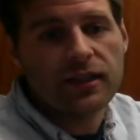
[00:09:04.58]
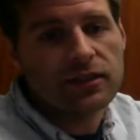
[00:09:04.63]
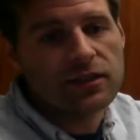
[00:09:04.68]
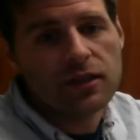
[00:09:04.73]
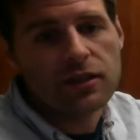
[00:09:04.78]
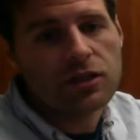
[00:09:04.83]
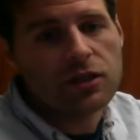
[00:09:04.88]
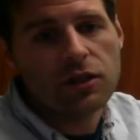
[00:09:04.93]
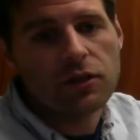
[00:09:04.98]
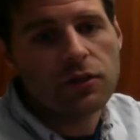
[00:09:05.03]

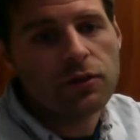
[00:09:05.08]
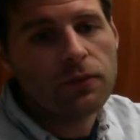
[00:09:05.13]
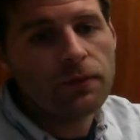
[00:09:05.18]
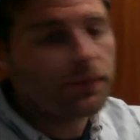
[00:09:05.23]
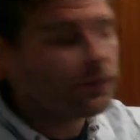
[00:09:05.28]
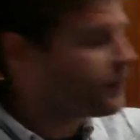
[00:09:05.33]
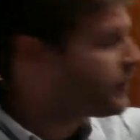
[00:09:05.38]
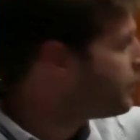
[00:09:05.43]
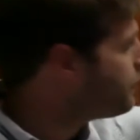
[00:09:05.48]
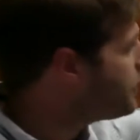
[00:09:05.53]
sense to you,
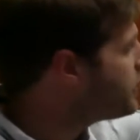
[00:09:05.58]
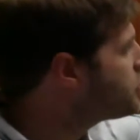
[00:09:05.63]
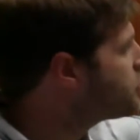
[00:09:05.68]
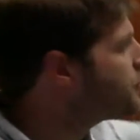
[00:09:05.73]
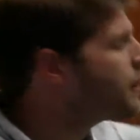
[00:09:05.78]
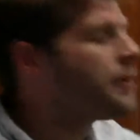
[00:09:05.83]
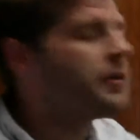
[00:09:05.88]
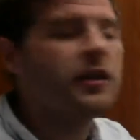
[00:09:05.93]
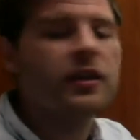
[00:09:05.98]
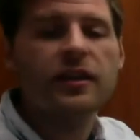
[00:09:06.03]
it means you
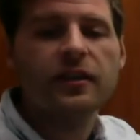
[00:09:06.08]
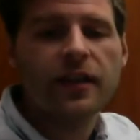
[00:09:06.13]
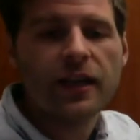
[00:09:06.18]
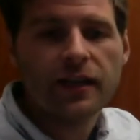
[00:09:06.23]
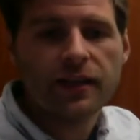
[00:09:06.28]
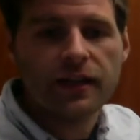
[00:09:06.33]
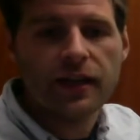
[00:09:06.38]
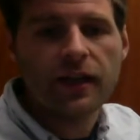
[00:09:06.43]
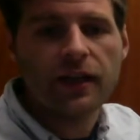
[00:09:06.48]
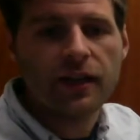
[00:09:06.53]
maybe need to take
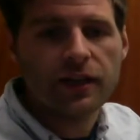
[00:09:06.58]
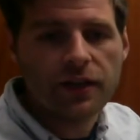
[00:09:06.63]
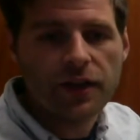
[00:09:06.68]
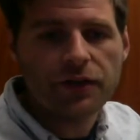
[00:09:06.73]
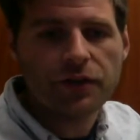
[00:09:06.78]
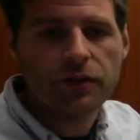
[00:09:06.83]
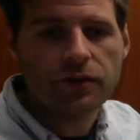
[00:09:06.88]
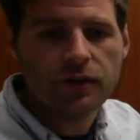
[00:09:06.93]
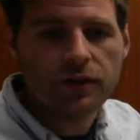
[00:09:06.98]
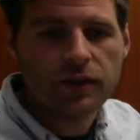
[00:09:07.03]

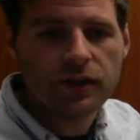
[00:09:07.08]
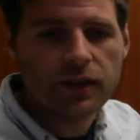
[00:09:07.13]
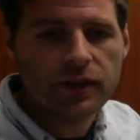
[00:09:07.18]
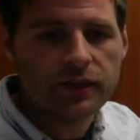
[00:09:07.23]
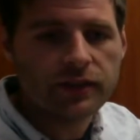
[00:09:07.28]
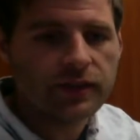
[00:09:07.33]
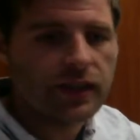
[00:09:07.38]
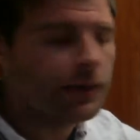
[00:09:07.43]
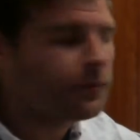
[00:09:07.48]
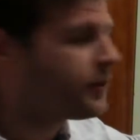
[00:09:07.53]
another
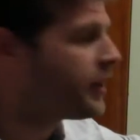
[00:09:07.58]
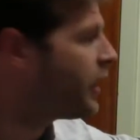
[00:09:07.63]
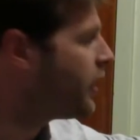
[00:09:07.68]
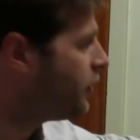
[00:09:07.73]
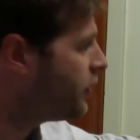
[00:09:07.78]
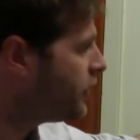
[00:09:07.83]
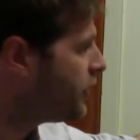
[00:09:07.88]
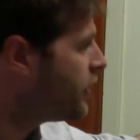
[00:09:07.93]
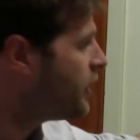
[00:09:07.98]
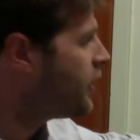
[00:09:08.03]
step down.
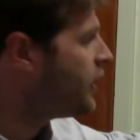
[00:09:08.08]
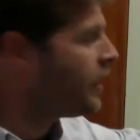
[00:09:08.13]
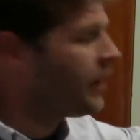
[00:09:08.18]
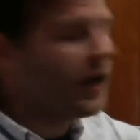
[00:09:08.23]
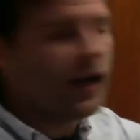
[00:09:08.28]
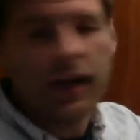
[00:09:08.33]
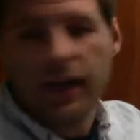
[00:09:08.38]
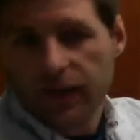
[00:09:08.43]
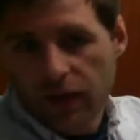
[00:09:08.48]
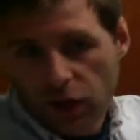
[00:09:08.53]

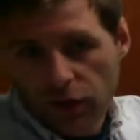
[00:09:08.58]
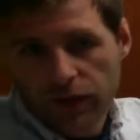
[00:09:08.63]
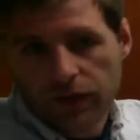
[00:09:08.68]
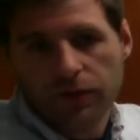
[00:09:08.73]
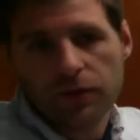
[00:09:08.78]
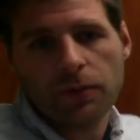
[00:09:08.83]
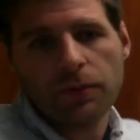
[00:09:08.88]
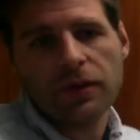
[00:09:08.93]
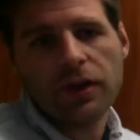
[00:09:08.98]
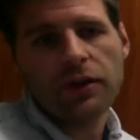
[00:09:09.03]
And I'll give
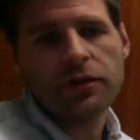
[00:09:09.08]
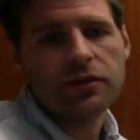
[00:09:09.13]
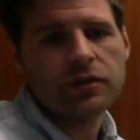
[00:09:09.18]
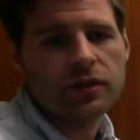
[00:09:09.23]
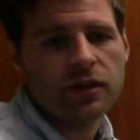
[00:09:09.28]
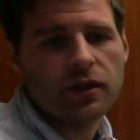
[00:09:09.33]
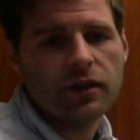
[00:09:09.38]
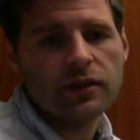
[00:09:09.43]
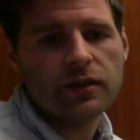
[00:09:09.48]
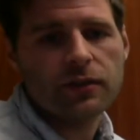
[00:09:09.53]
them another
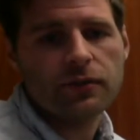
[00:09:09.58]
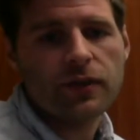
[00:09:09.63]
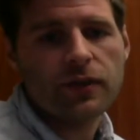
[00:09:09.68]
series of